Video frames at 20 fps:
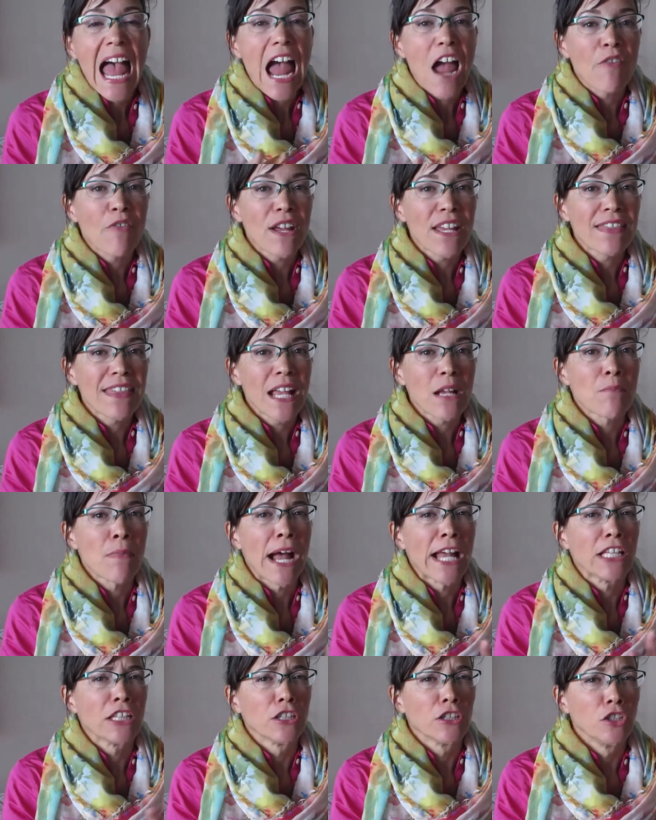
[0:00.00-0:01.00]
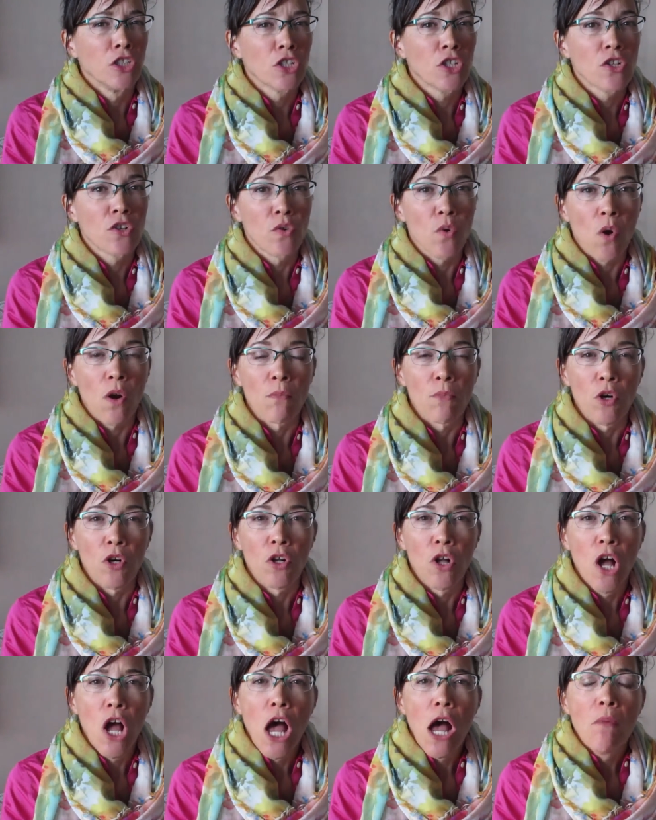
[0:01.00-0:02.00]
everything might look
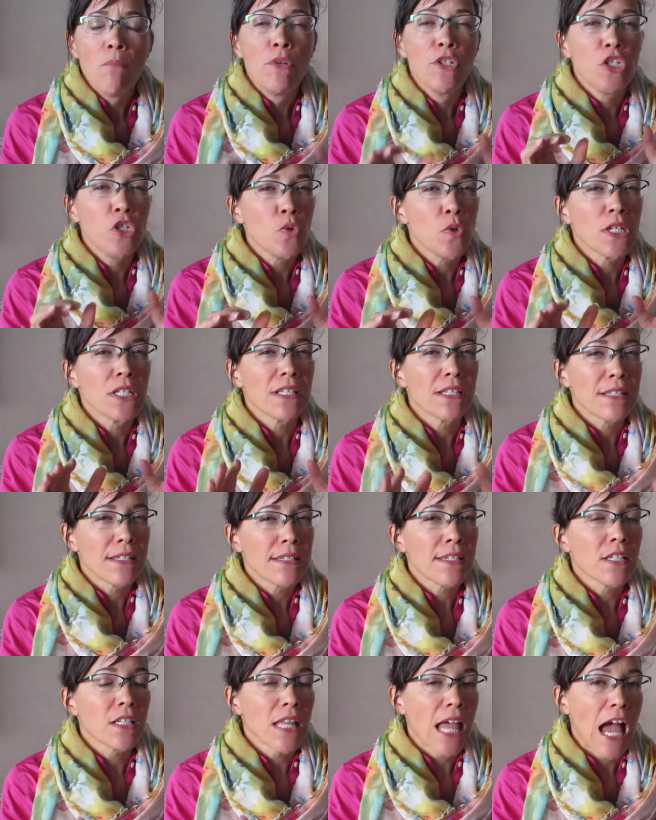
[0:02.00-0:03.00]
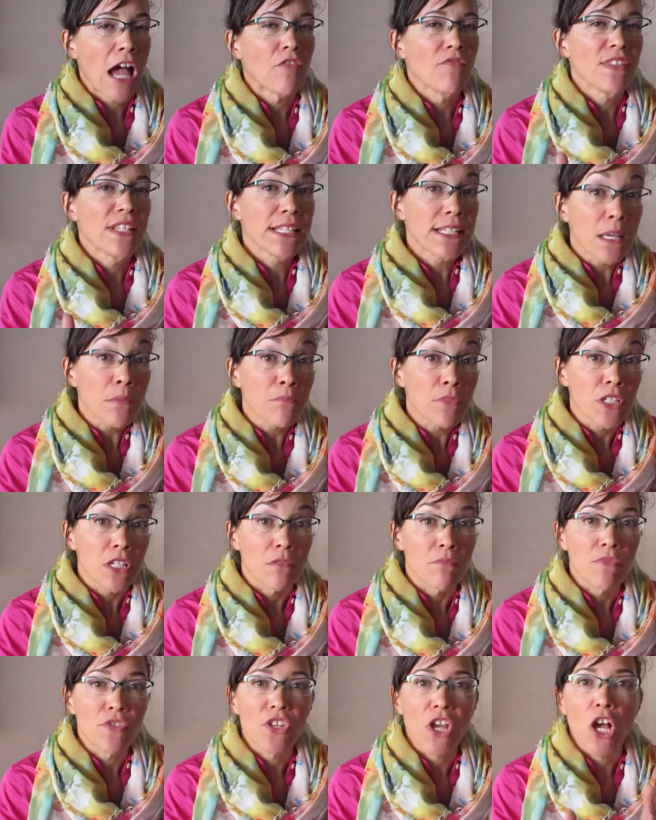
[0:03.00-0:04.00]
normal, but you could still have
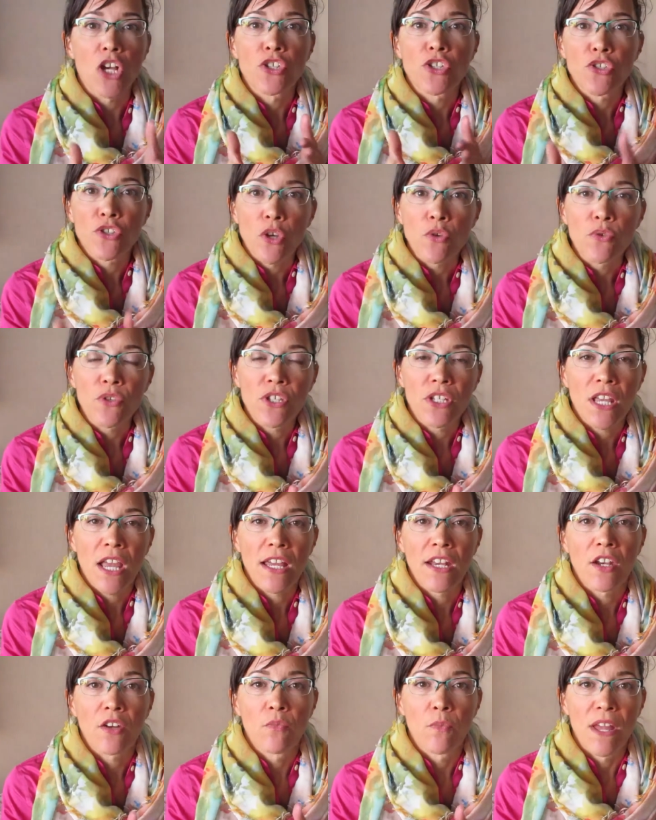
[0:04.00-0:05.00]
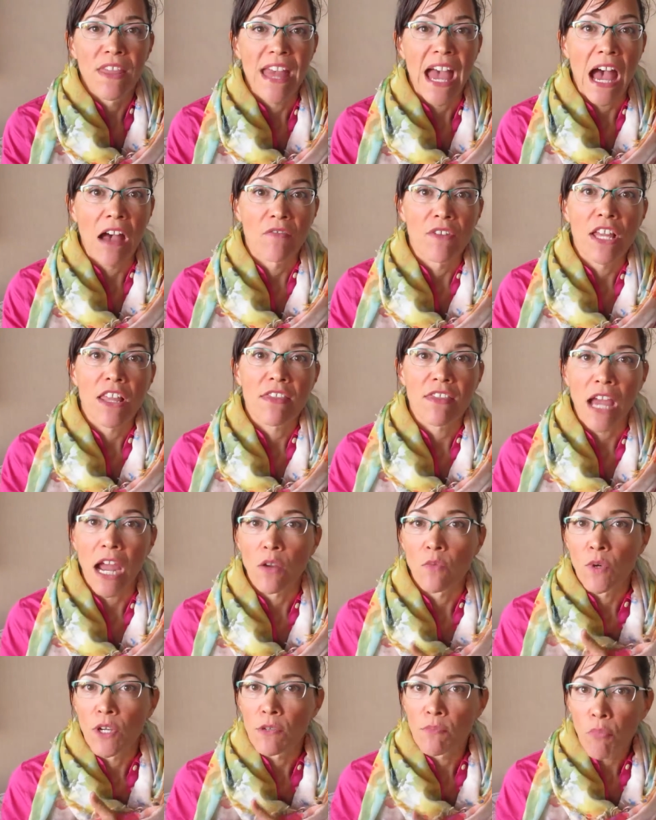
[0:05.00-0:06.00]
symptoms associated with having
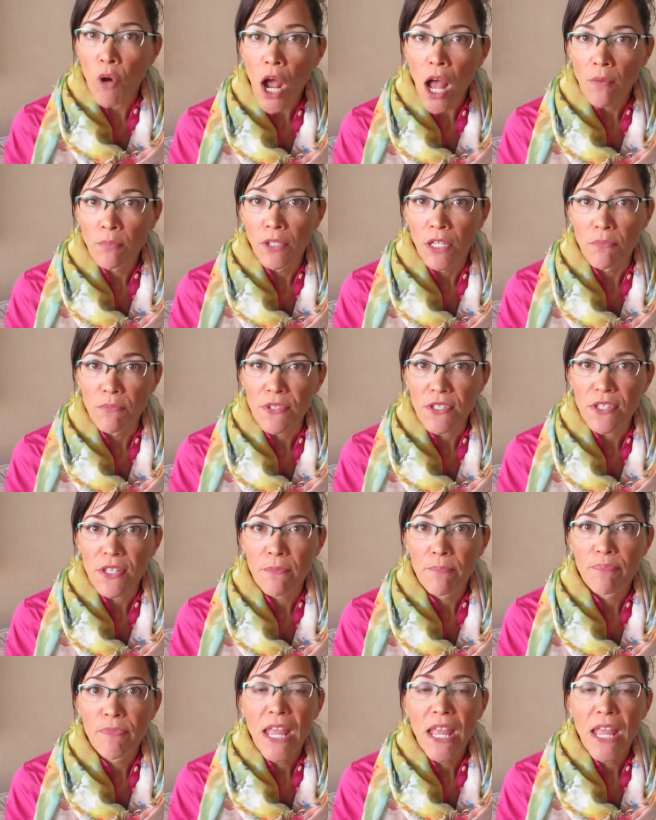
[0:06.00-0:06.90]
thyroid problems.